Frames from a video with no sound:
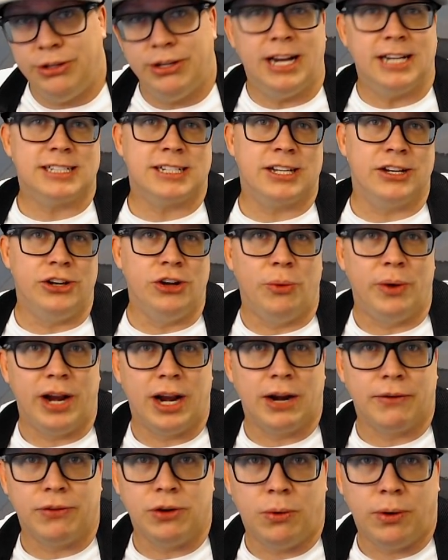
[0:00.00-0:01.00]
You guys can do
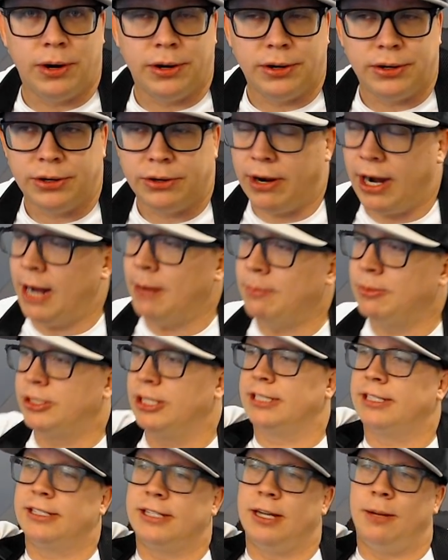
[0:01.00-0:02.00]
whatever you want to do. I'm
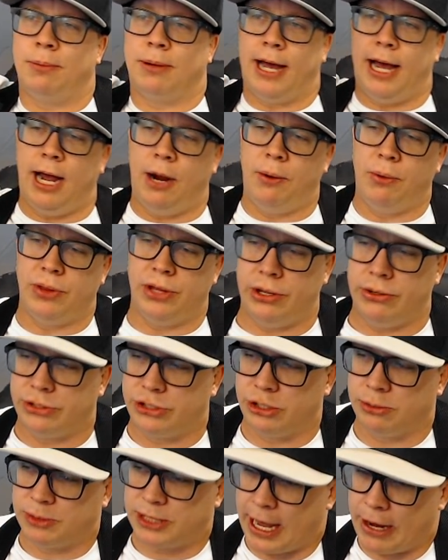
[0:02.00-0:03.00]
just some guy with a
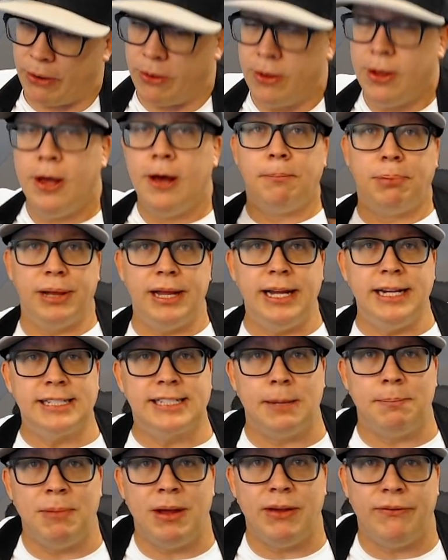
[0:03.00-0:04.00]
YouTube channel. Please
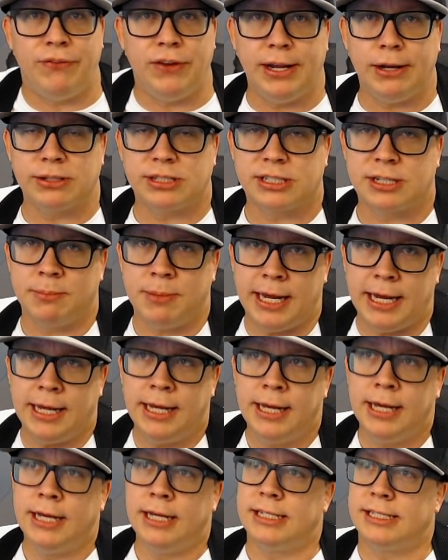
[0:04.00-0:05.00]
submit videos to
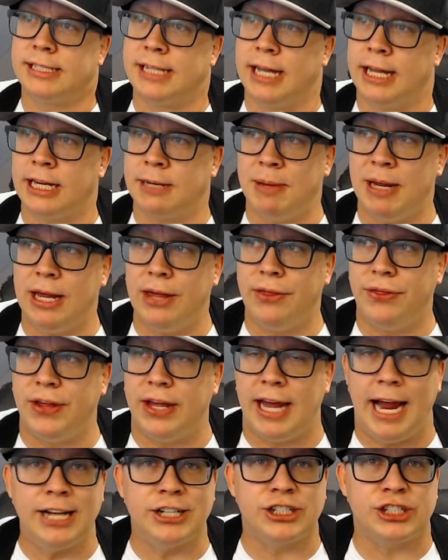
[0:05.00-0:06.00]
me. Send me
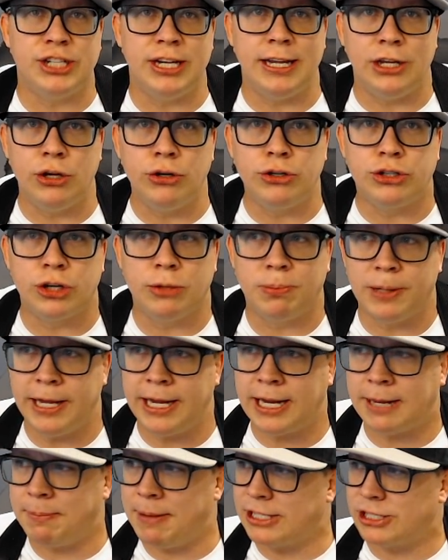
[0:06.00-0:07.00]
the HD YouTube
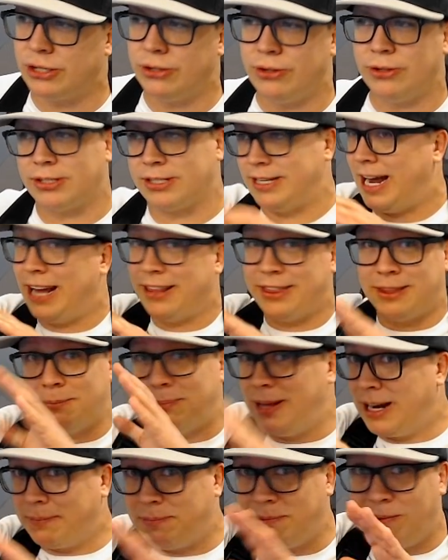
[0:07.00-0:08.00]
link. Make sure there's not the
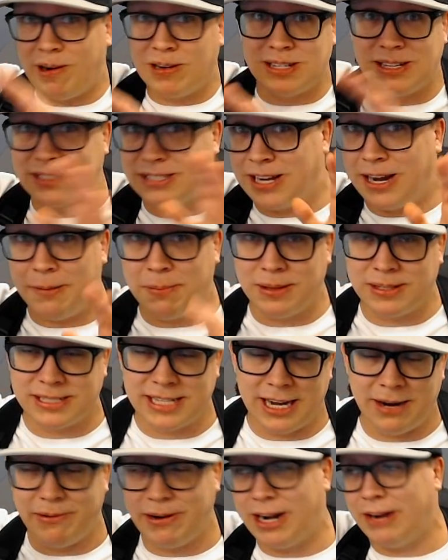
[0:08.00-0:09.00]
black bars on top or the
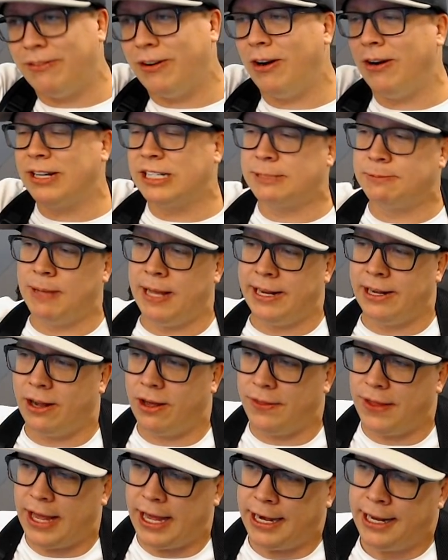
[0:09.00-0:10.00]
side, whatever. I already explained
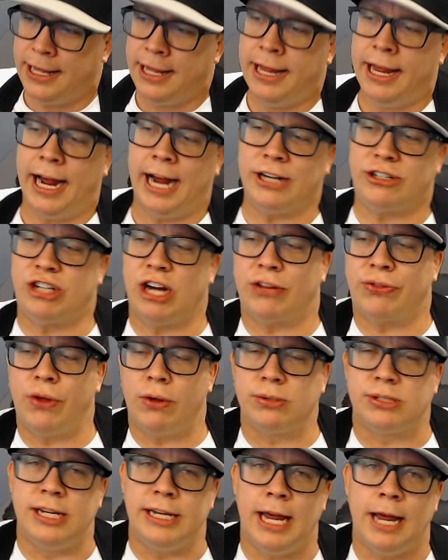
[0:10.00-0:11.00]
all that. I check
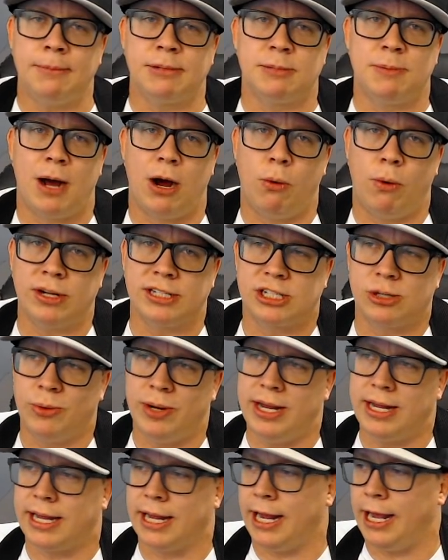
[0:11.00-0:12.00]
those DMs about once a
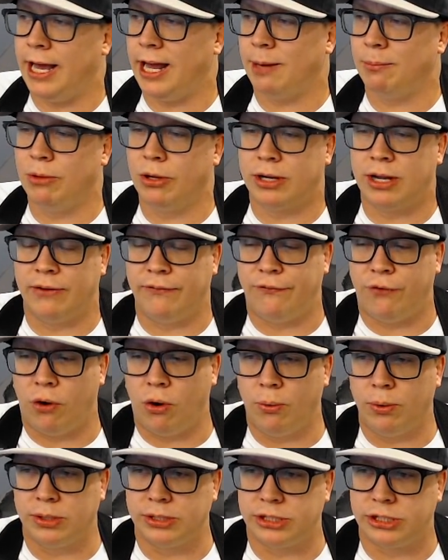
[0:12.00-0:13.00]
week, and I'm looking
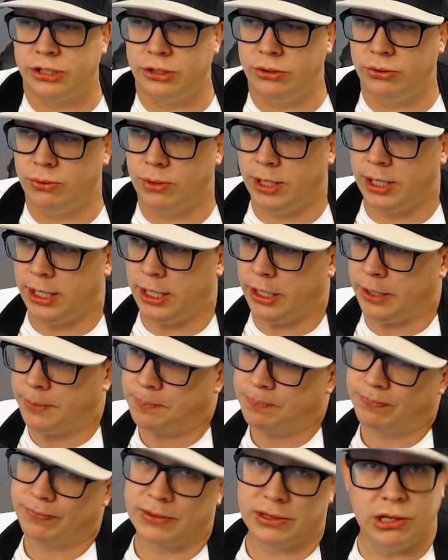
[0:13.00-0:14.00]
forward to